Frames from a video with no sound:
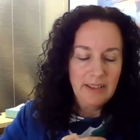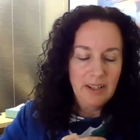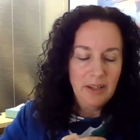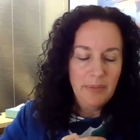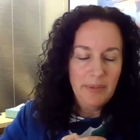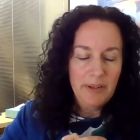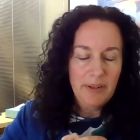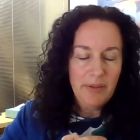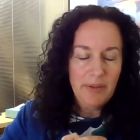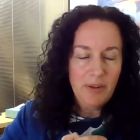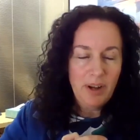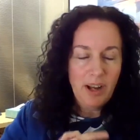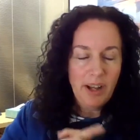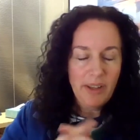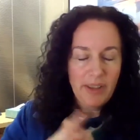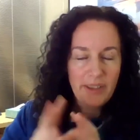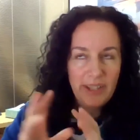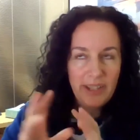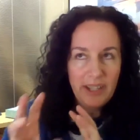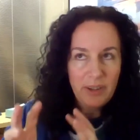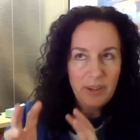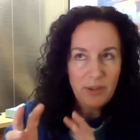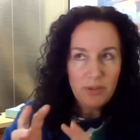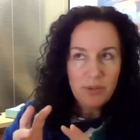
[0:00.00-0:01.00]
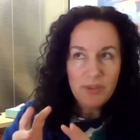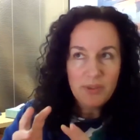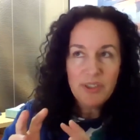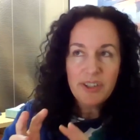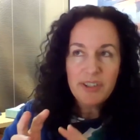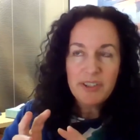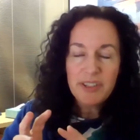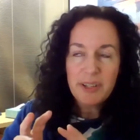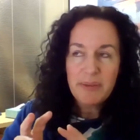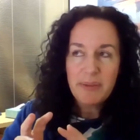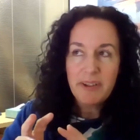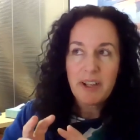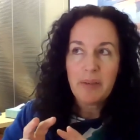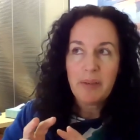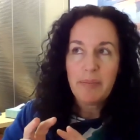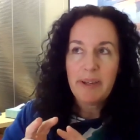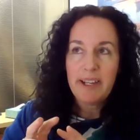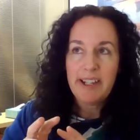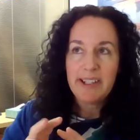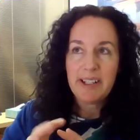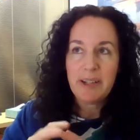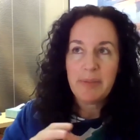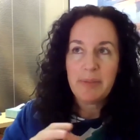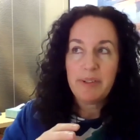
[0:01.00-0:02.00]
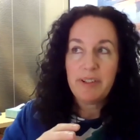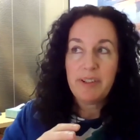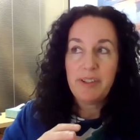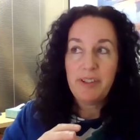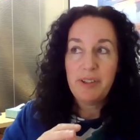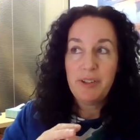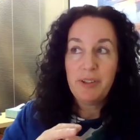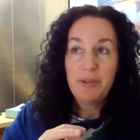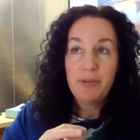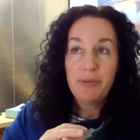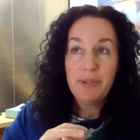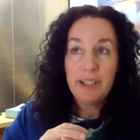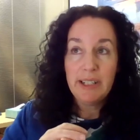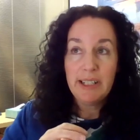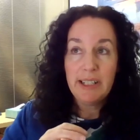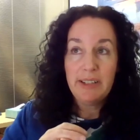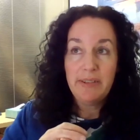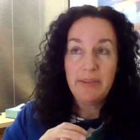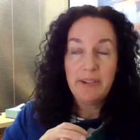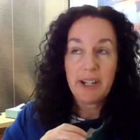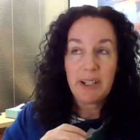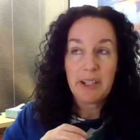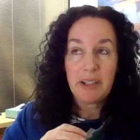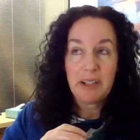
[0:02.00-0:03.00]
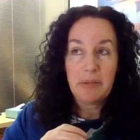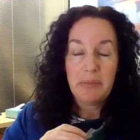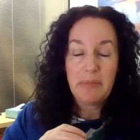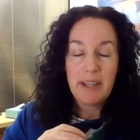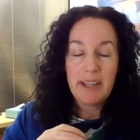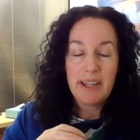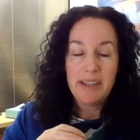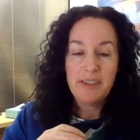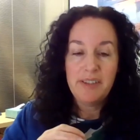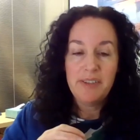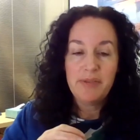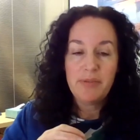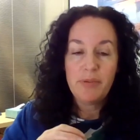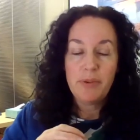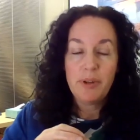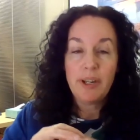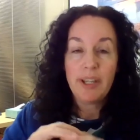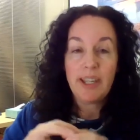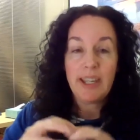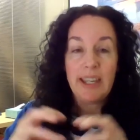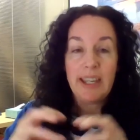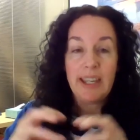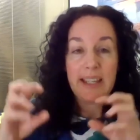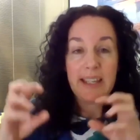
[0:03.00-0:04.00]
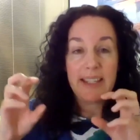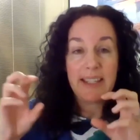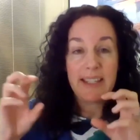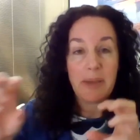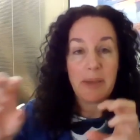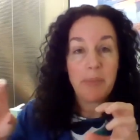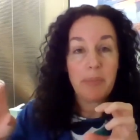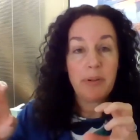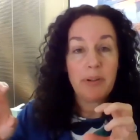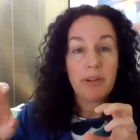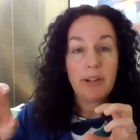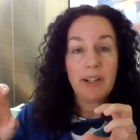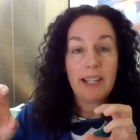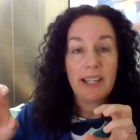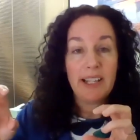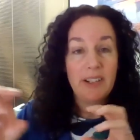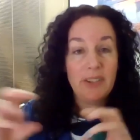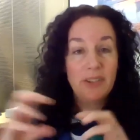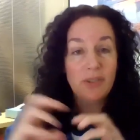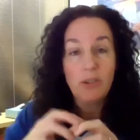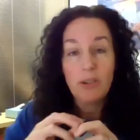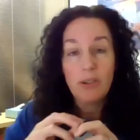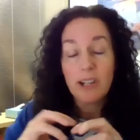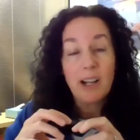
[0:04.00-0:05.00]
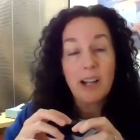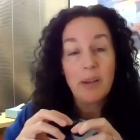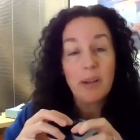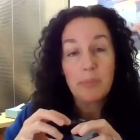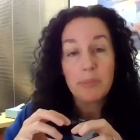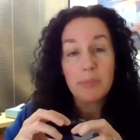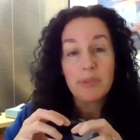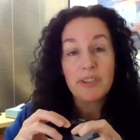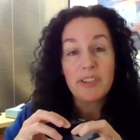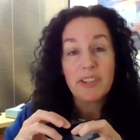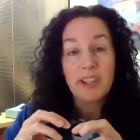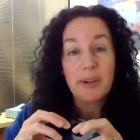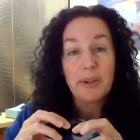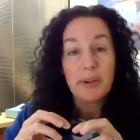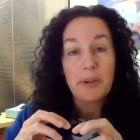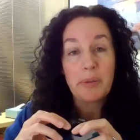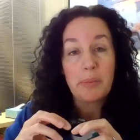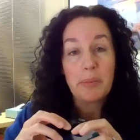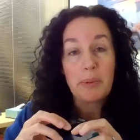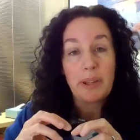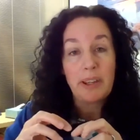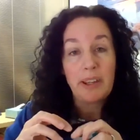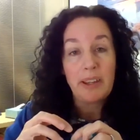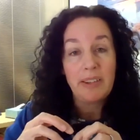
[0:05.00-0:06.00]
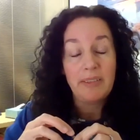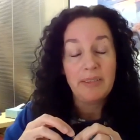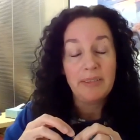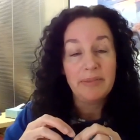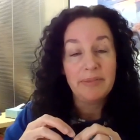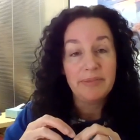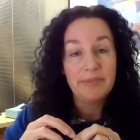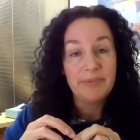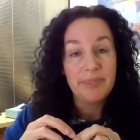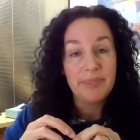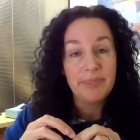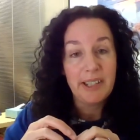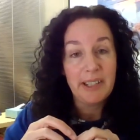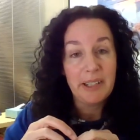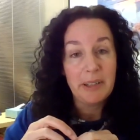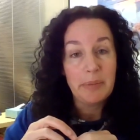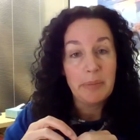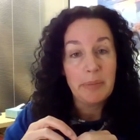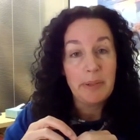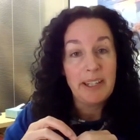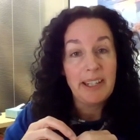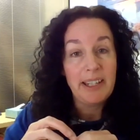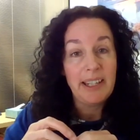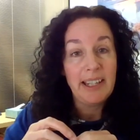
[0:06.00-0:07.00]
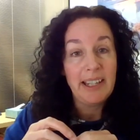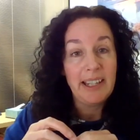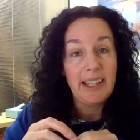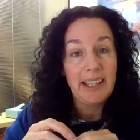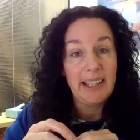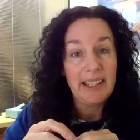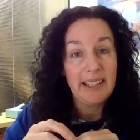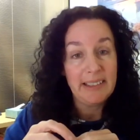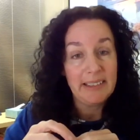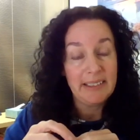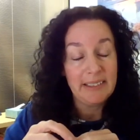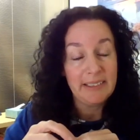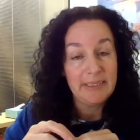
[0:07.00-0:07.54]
I mean, I think also something I picked up is you really recommend working separately, not couples therapy in the beginning.